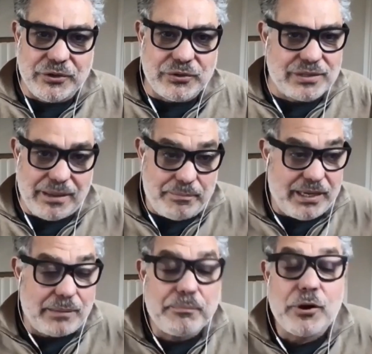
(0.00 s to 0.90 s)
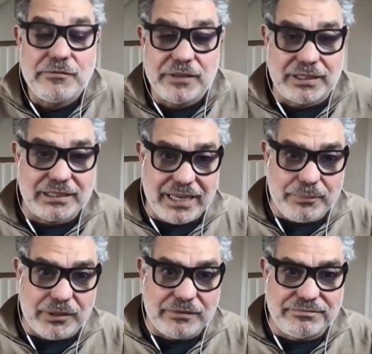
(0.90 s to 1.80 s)
shows that being a perfect
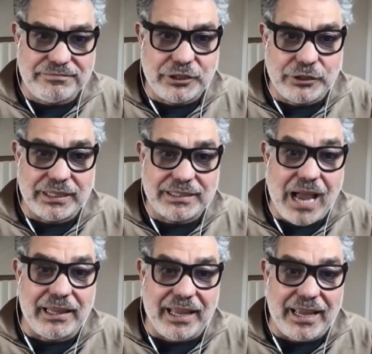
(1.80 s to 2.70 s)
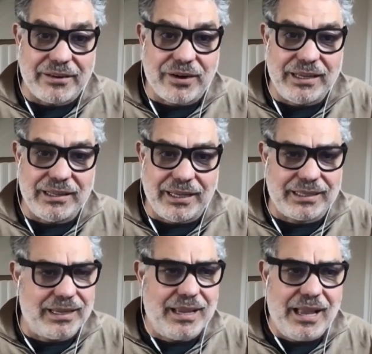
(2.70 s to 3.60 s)
example of shooting in Thailand, right? Like